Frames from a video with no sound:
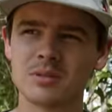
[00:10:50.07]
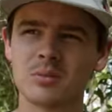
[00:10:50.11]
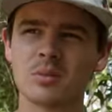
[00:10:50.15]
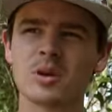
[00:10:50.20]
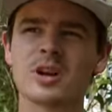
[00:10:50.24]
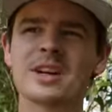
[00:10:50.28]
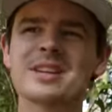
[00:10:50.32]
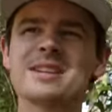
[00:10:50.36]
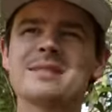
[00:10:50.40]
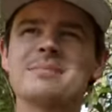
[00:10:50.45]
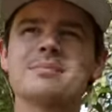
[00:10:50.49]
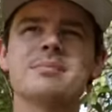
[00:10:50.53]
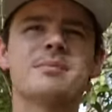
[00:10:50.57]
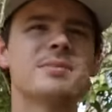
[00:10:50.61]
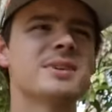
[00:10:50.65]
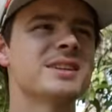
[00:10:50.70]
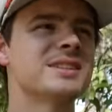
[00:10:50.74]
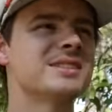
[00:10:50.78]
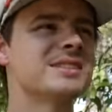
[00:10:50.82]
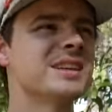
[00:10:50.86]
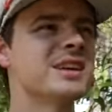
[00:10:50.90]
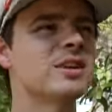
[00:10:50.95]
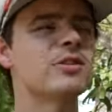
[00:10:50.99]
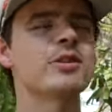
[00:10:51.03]
we're
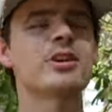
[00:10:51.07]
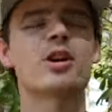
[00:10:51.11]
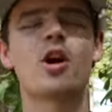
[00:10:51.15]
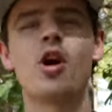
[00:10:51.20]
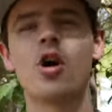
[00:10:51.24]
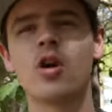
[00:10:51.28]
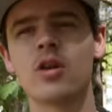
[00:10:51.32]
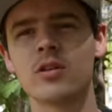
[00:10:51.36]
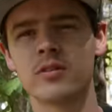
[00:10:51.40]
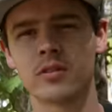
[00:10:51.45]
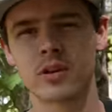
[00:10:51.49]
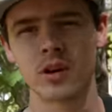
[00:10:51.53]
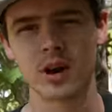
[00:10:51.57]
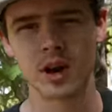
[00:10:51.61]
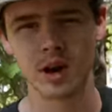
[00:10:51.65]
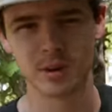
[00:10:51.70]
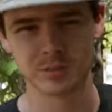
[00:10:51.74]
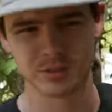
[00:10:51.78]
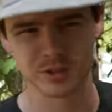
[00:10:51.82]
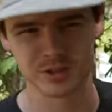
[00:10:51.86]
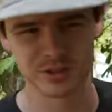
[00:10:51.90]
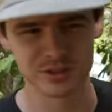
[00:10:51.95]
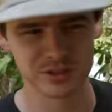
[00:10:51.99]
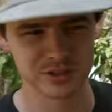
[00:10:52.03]
considering all of our
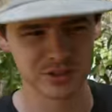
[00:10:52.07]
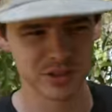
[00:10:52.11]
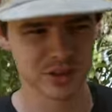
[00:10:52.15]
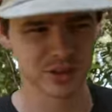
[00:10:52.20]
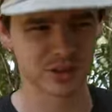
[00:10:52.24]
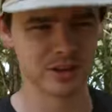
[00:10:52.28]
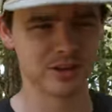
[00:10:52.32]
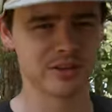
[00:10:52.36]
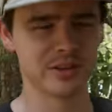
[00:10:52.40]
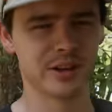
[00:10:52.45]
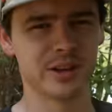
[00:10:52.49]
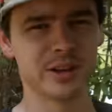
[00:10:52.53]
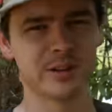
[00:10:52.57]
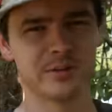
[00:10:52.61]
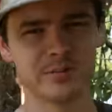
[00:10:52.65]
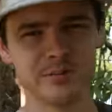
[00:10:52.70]
options currently.